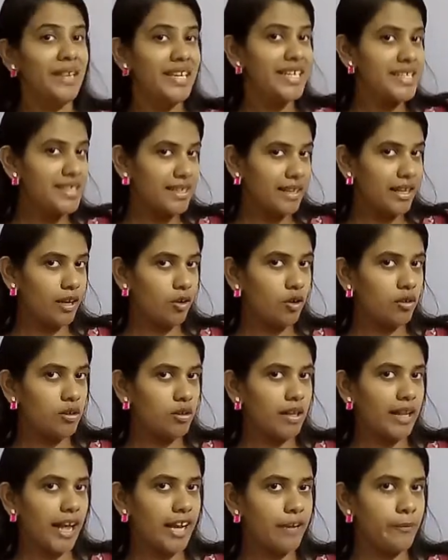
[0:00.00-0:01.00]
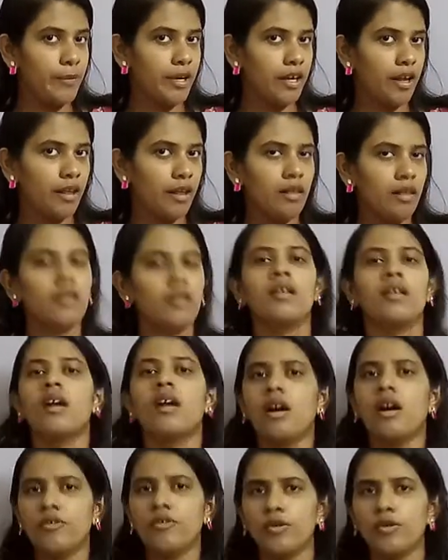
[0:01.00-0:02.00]
please click on the like button.
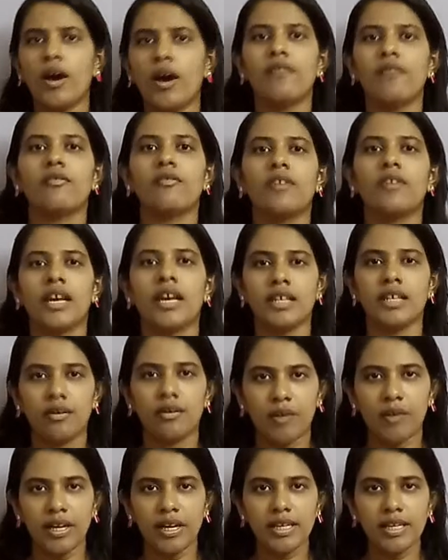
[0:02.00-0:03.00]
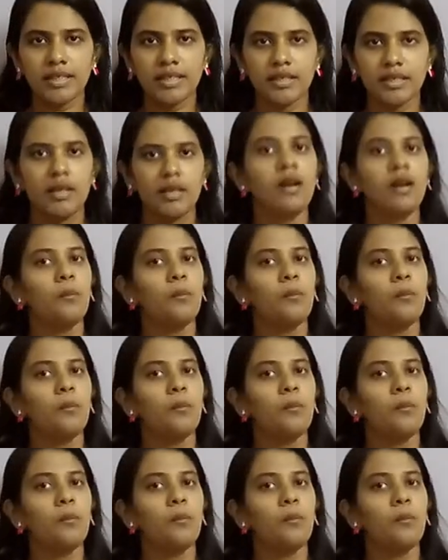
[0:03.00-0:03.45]
If you have any queries,